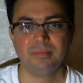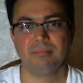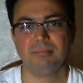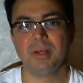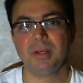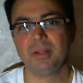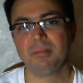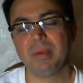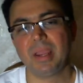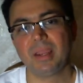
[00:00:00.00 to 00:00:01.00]
money in the
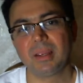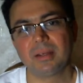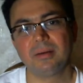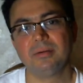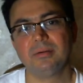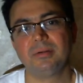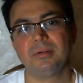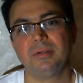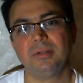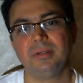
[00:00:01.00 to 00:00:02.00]
bank,
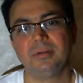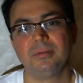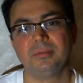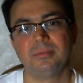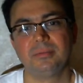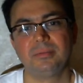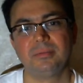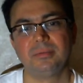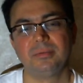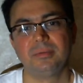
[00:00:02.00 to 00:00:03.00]
or
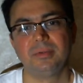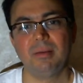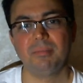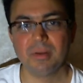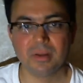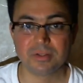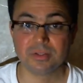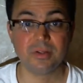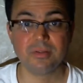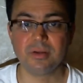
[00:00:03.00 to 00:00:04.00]
having
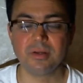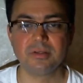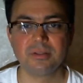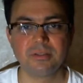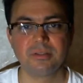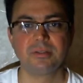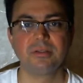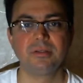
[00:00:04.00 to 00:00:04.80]
luxurious things,